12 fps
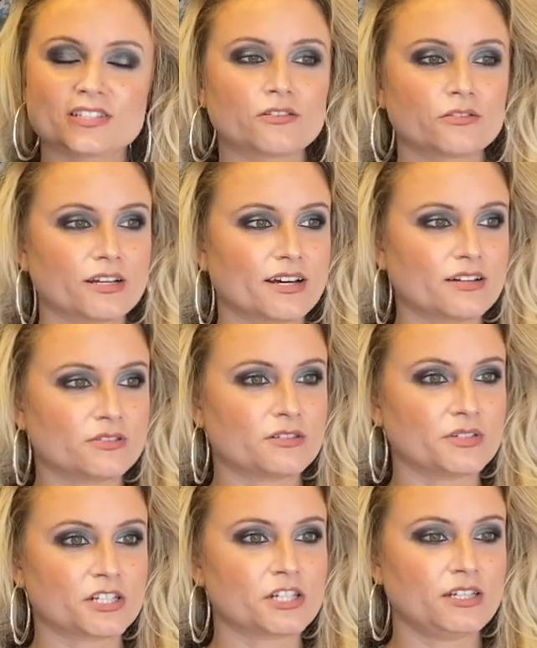going at it with the
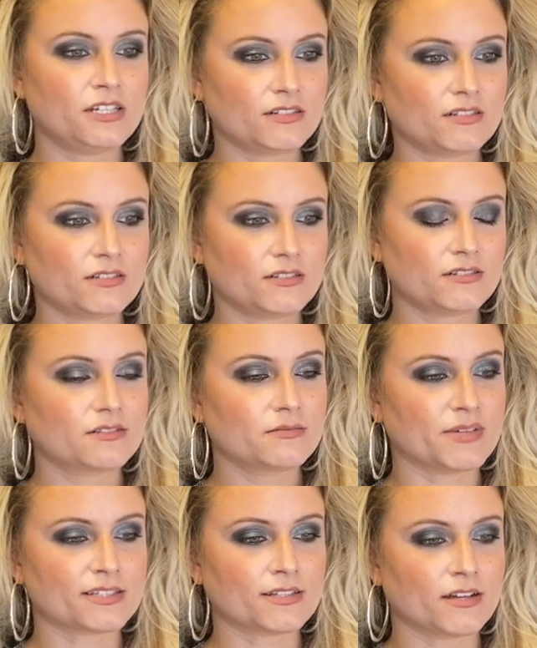machine,
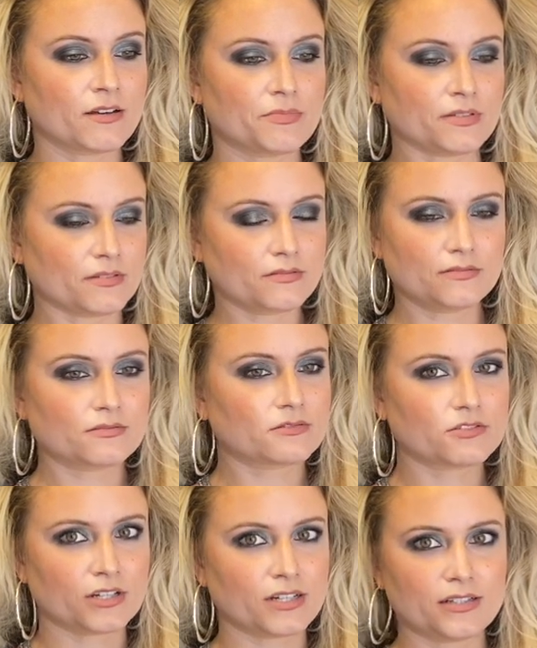messing up and
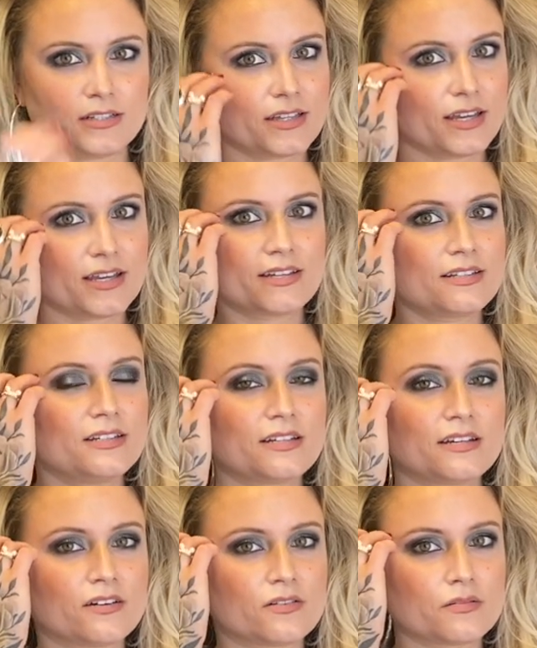trying it again, you
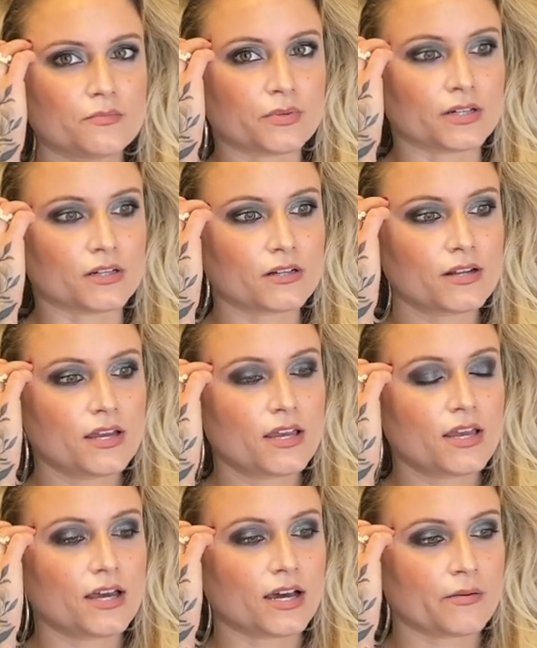know. But
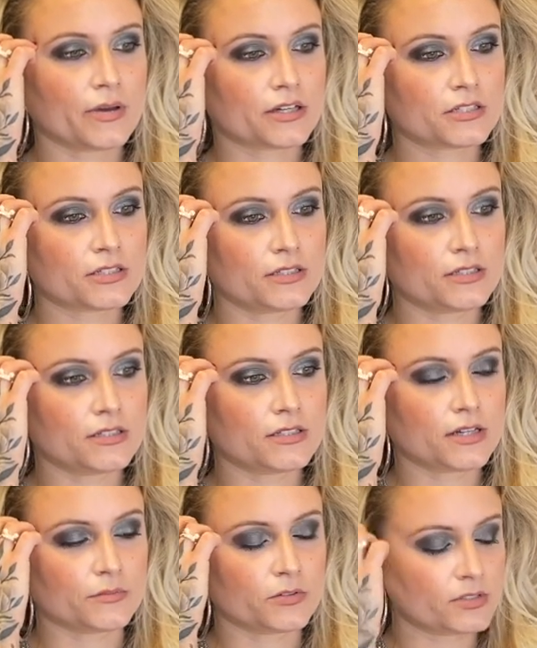
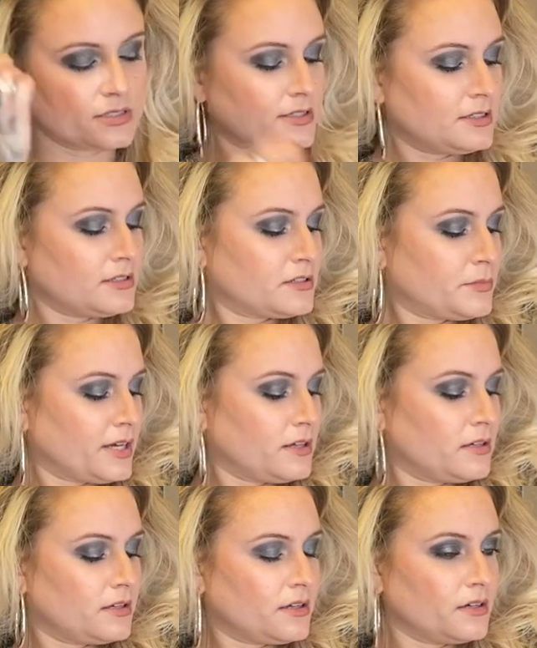I'm going to see this
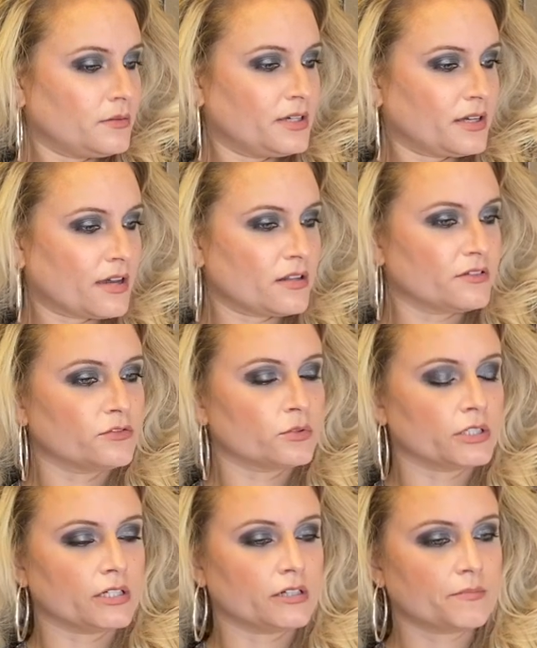band in
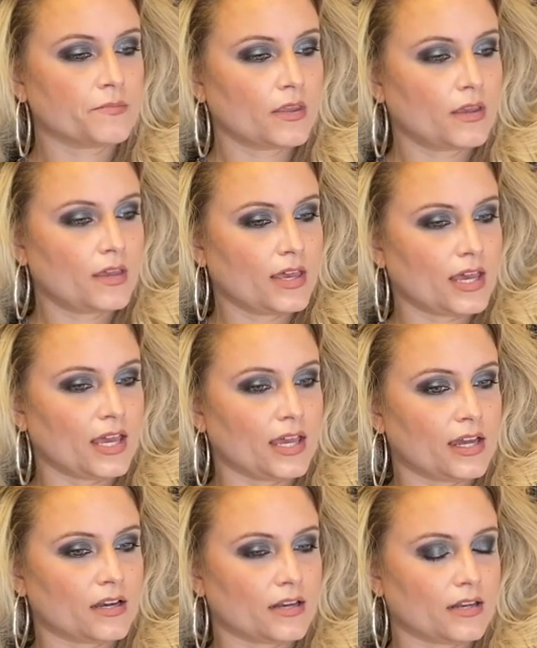California,
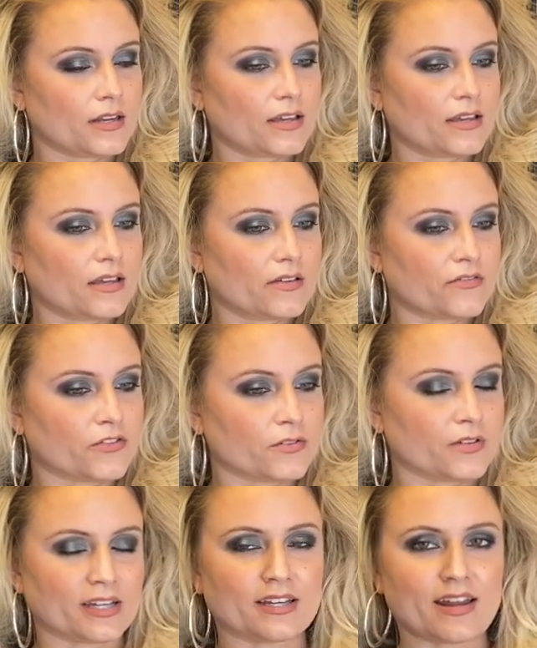and for
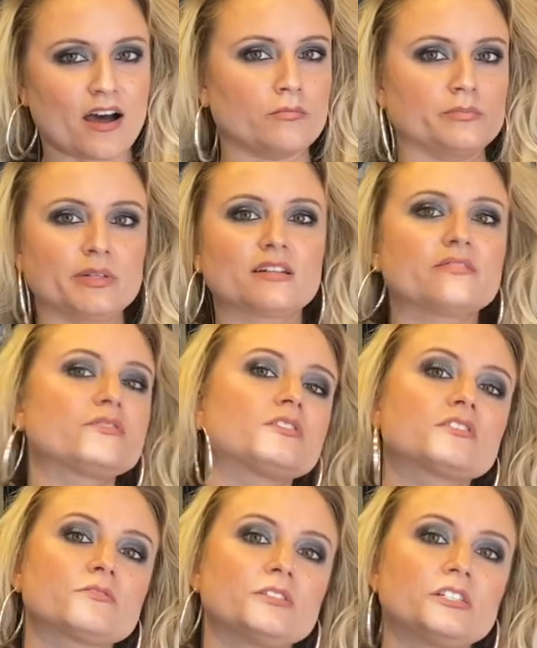like an album
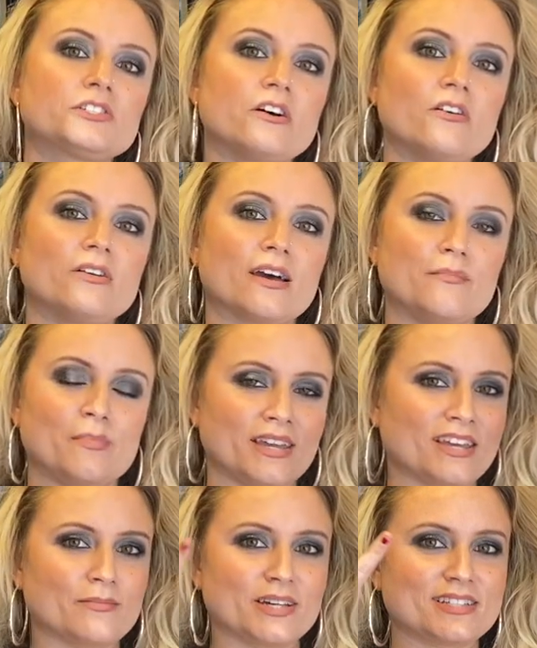anniversary show, and I'm
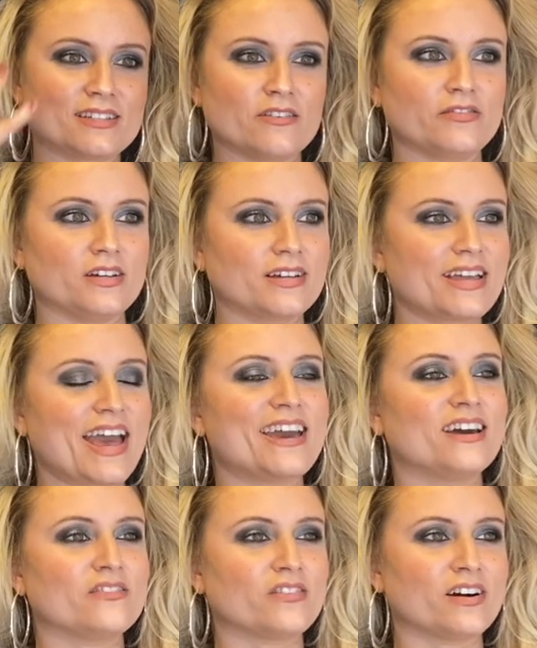making myself a
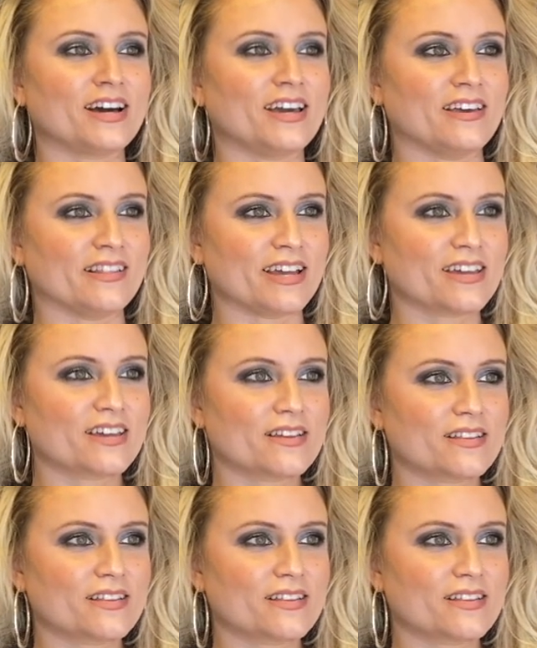AFI like